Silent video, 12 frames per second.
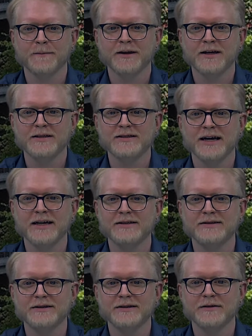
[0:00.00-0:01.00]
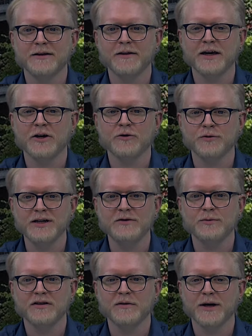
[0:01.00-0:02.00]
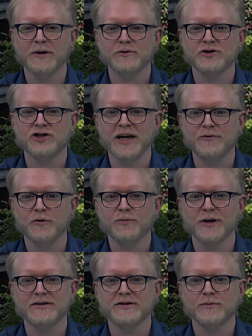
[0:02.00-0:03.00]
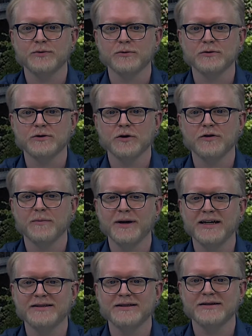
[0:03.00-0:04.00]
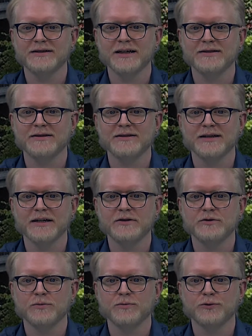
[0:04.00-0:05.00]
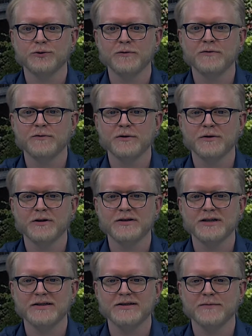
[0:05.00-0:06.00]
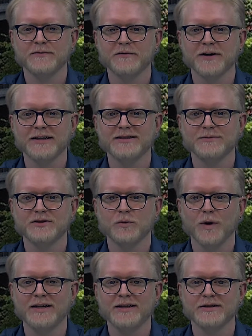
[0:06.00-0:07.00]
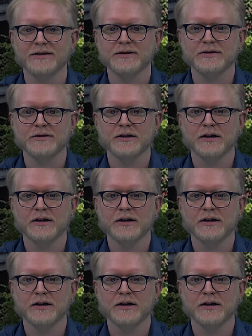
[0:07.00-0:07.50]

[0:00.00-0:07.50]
said that they agreed with the bill's general principles on the basis that it is designed to improve the system for victims and witnesses,